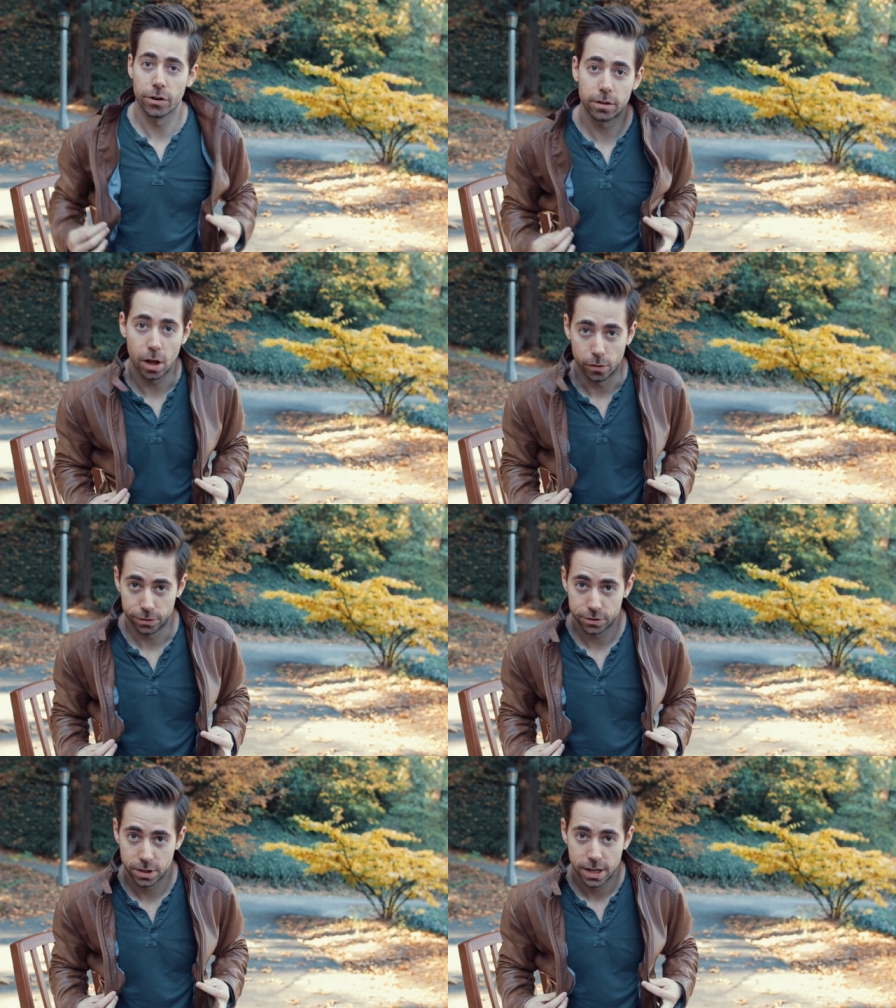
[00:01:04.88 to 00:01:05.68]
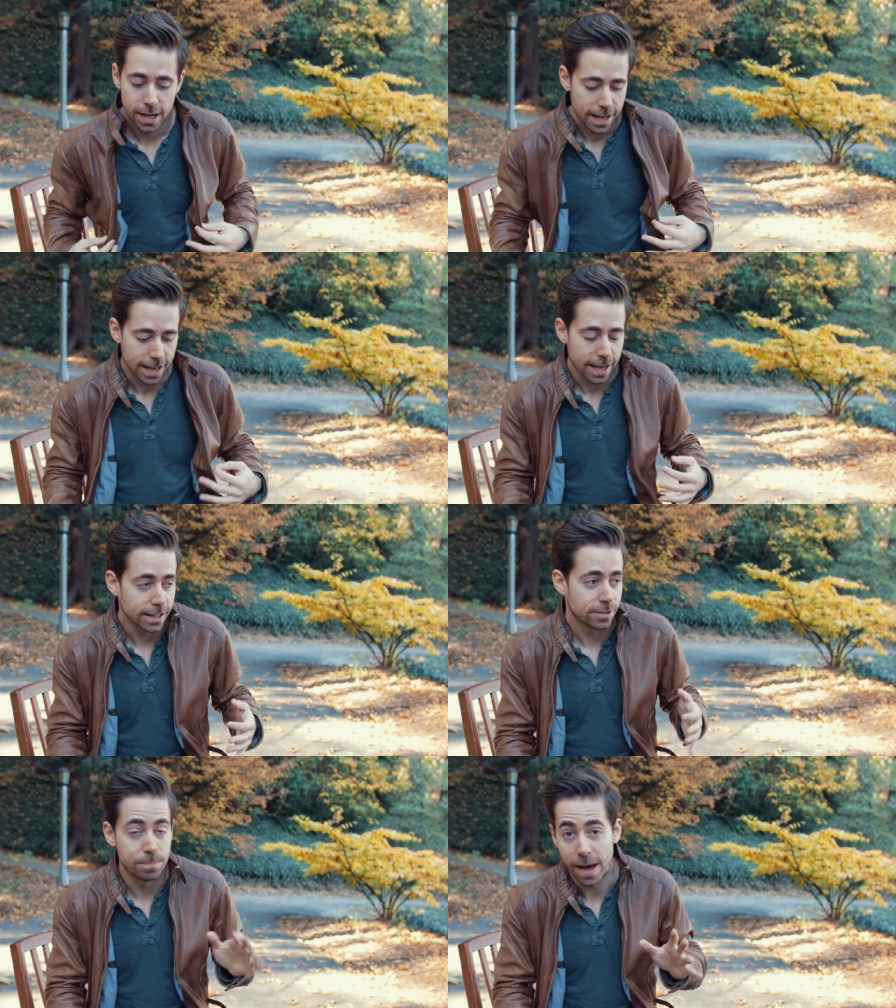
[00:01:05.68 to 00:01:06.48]
Your clothes.
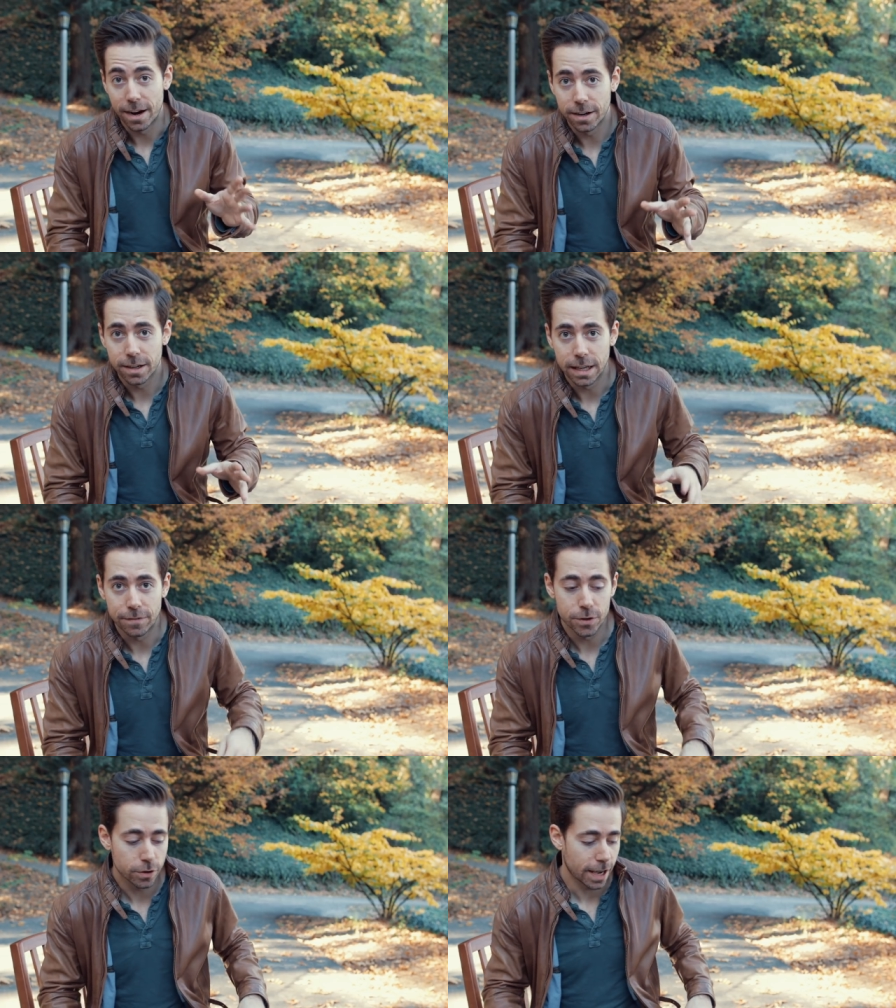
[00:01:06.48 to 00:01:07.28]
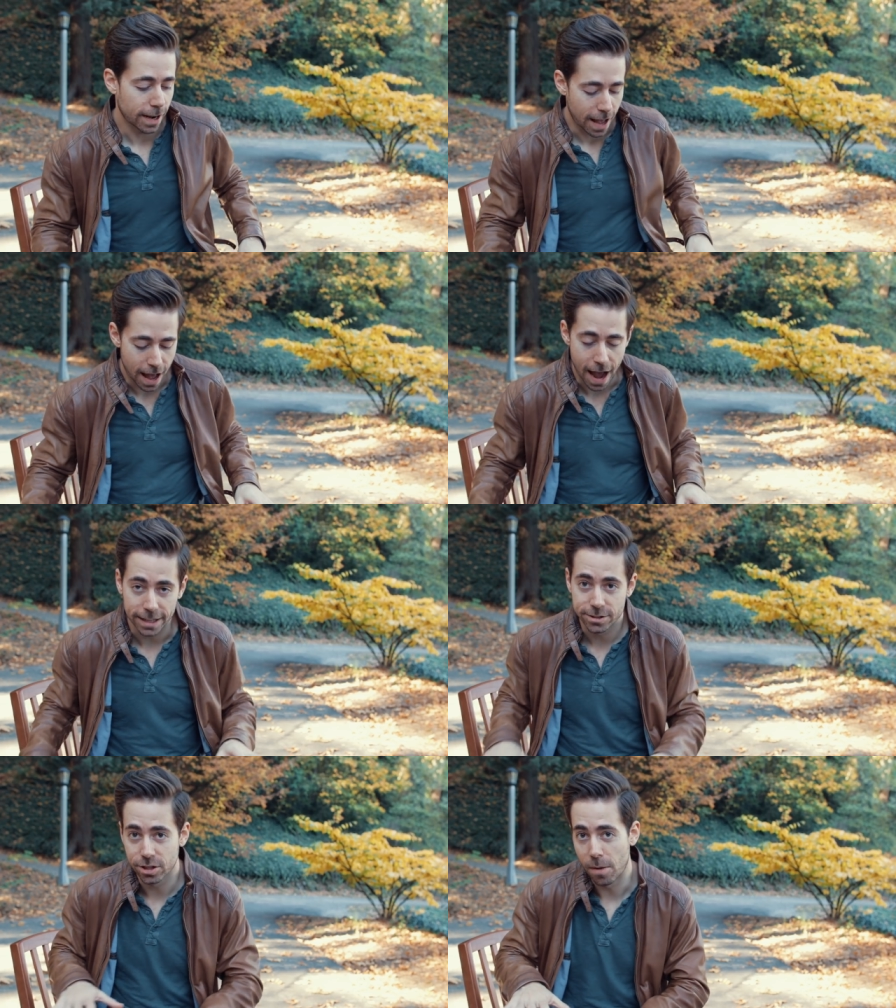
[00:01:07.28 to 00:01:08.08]
It's better if you can
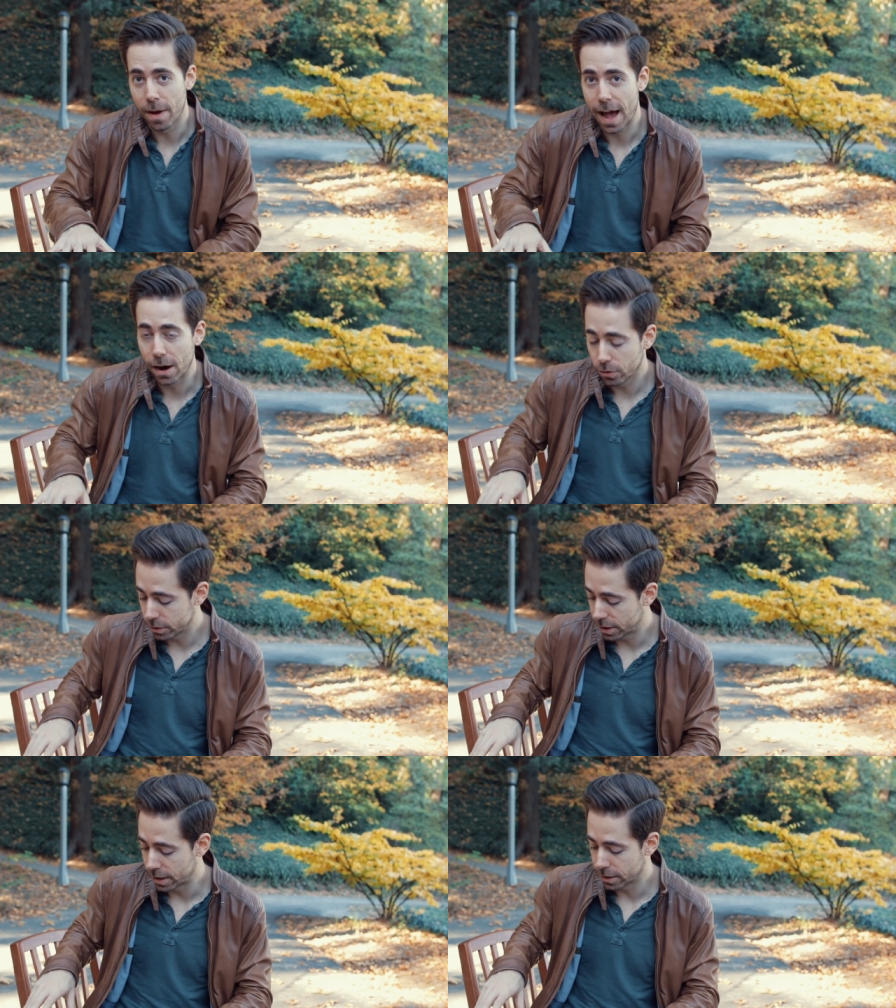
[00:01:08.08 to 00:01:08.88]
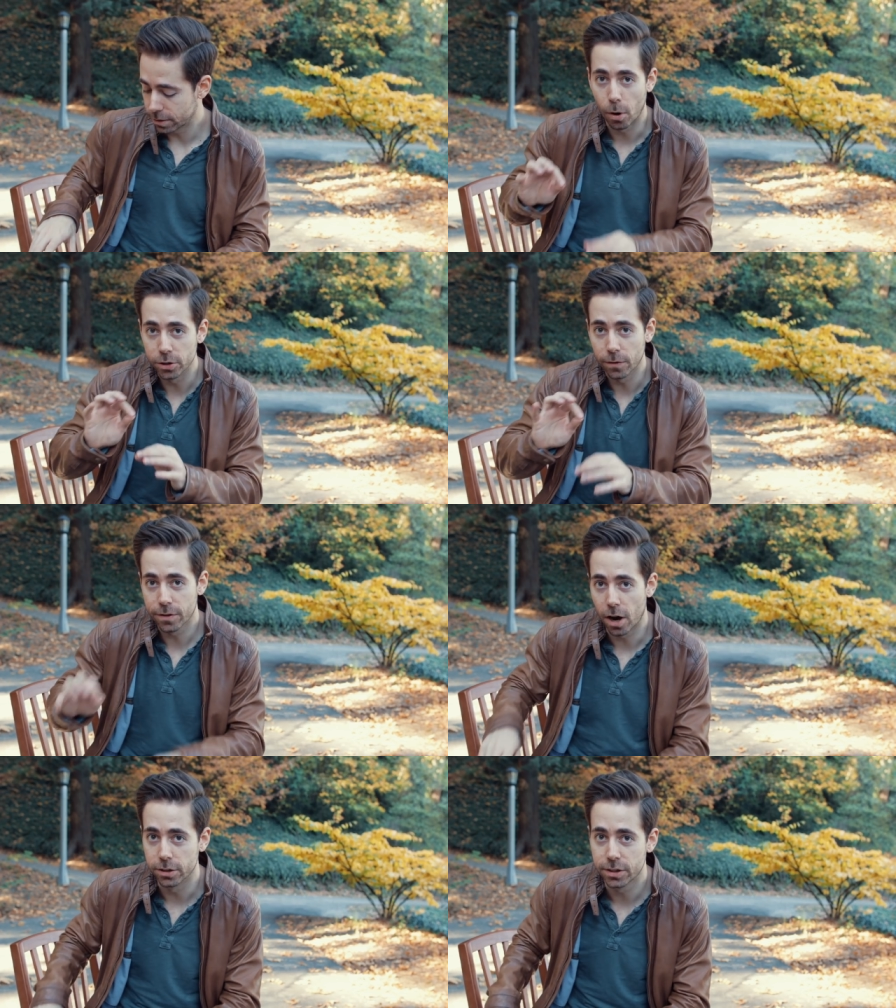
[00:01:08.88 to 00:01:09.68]
hide somehow the point of
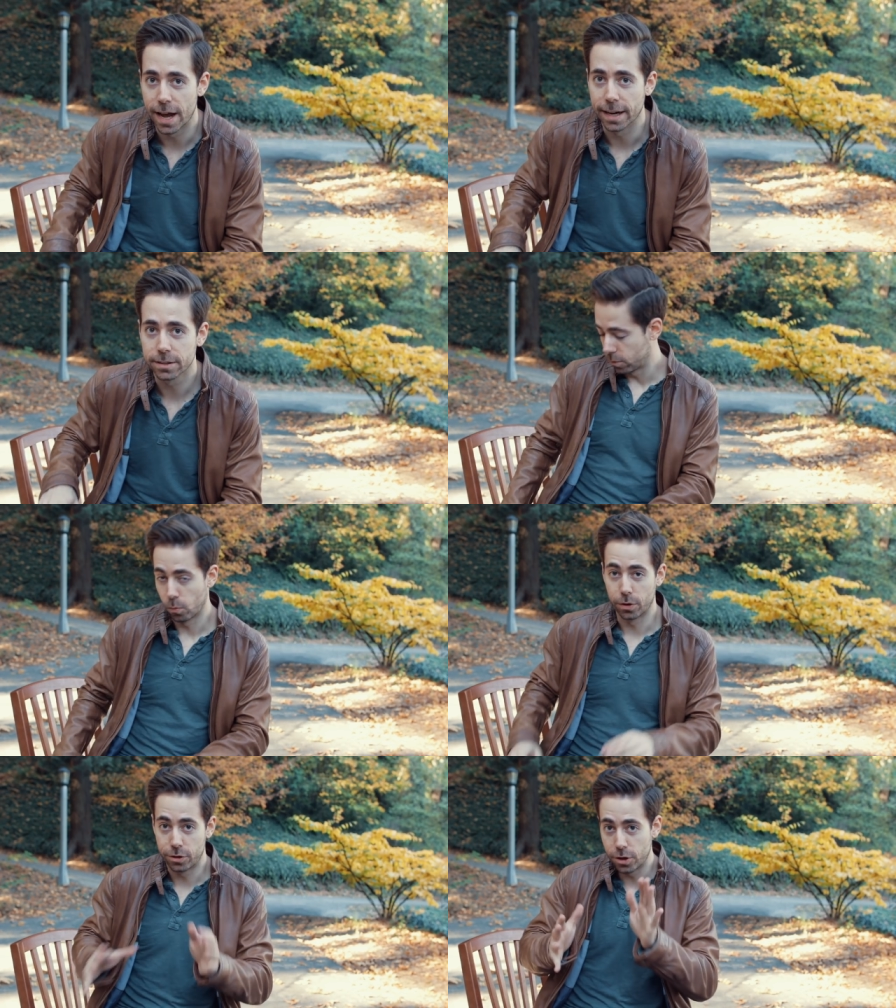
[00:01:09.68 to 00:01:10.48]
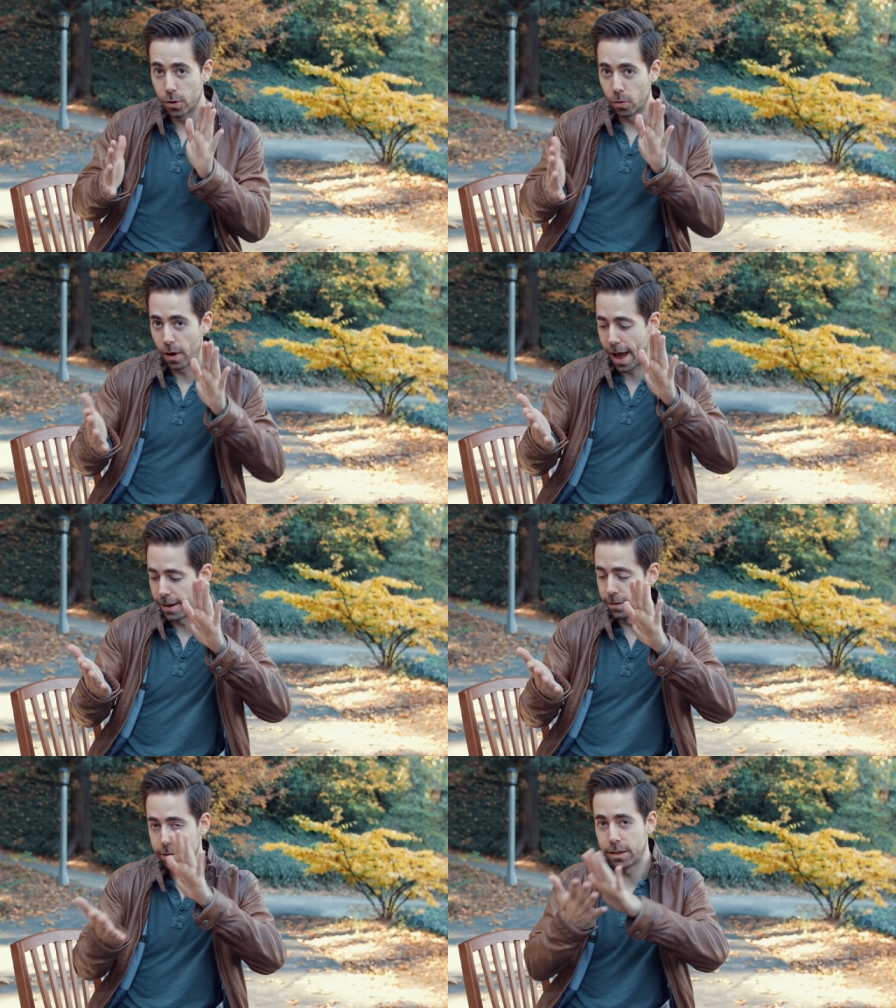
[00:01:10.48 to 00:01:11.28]
contact with you
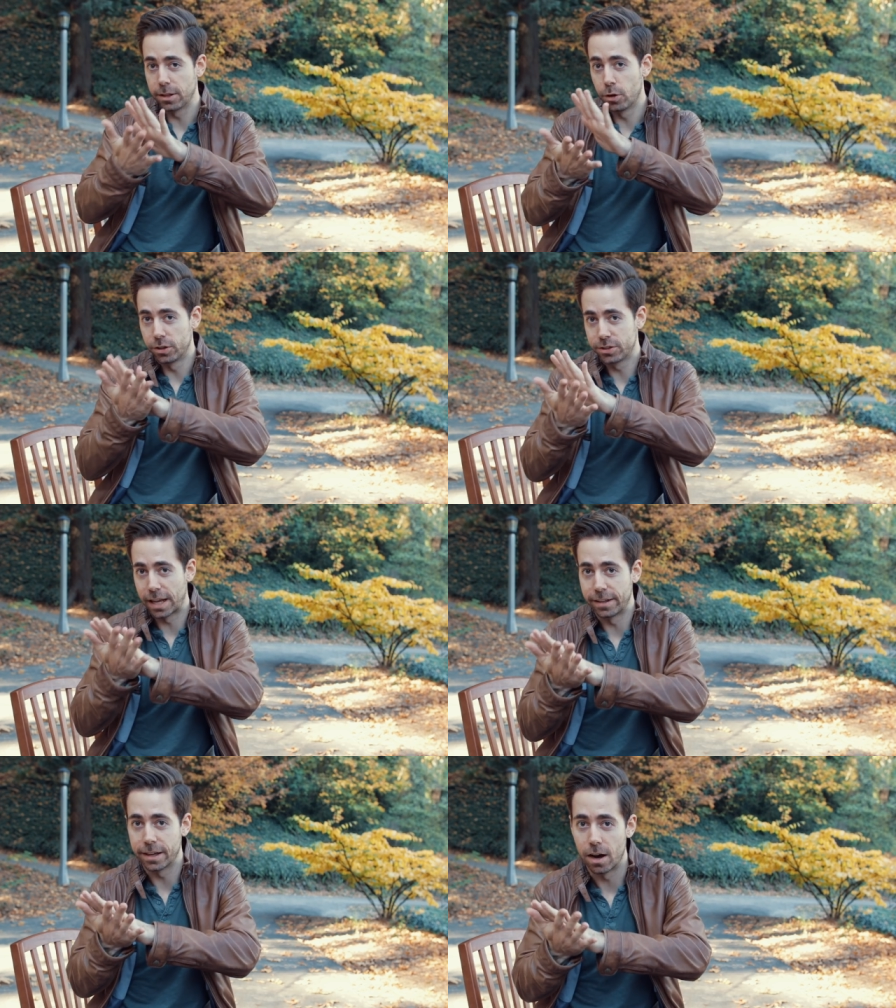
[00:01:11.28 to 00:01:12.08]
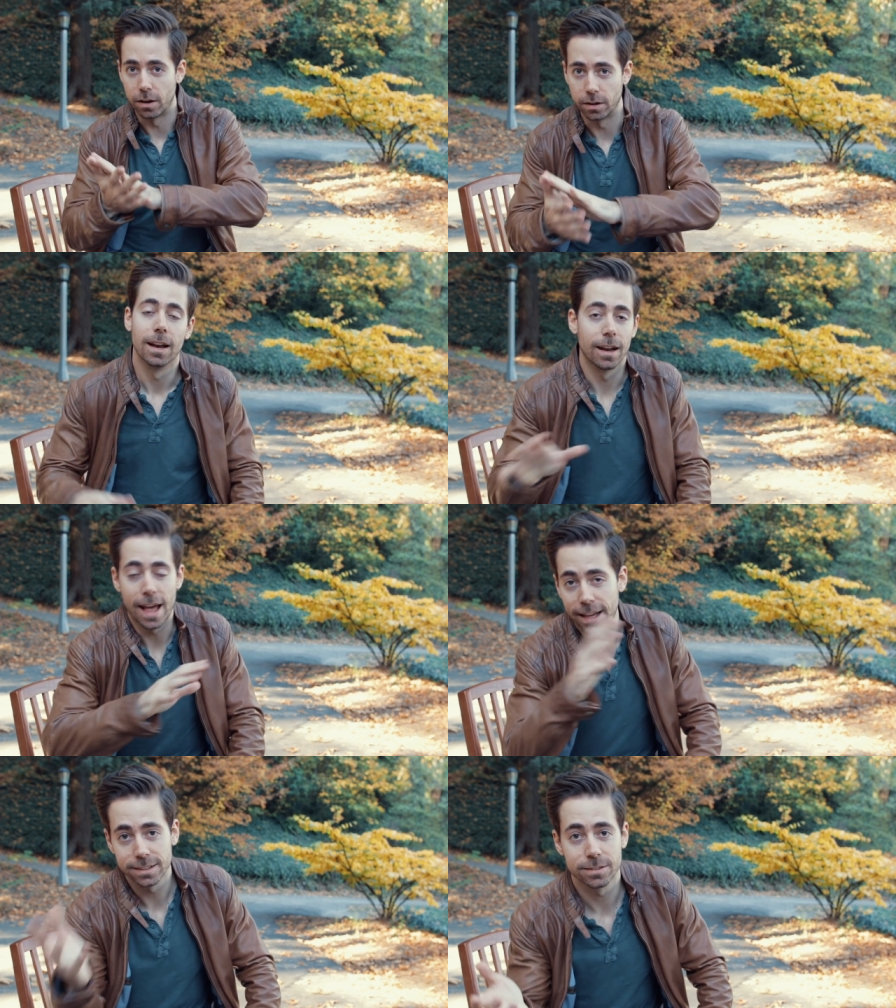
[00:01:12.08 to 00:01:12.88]
and the thing you're standing on.
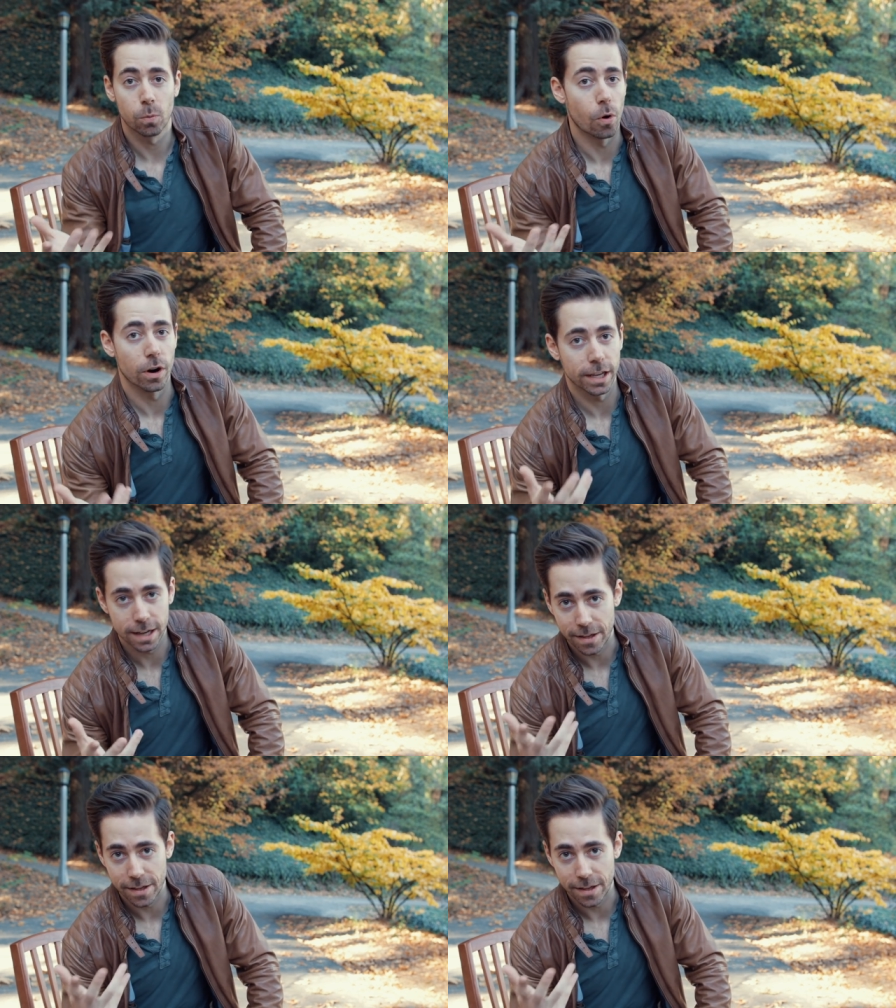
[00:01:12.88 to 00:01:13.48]
Less work in